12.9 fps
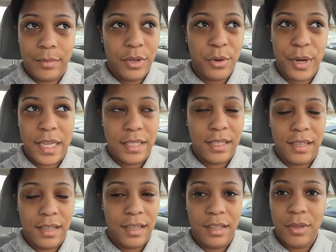crazy
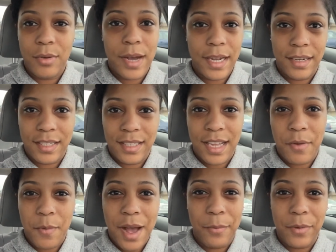and you'll understand
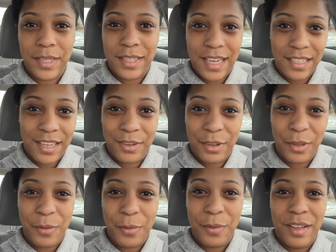why once I tell
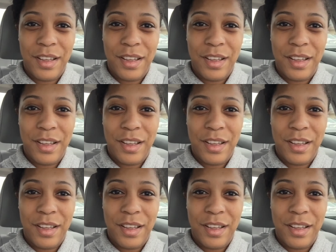you